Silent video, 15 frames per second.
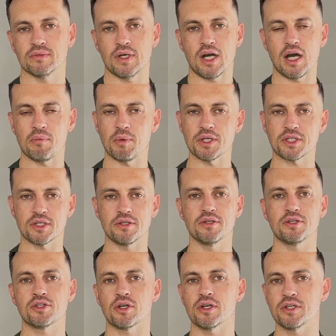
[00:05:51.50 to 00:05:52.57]
How much are you
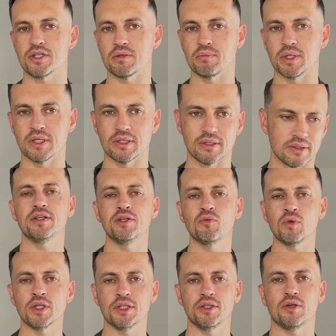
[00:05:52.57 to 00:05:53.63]
charging me? You
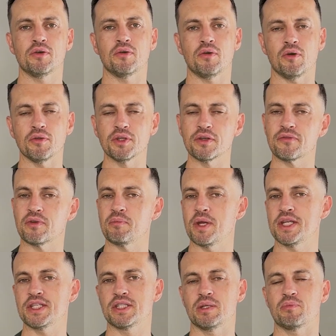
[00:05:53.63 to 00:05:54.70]
want to know all the
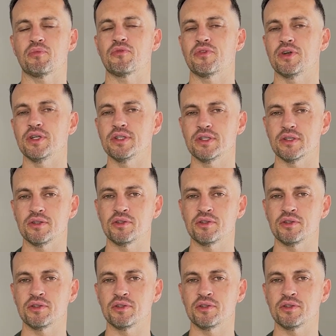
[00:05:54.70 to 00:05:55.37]
information up front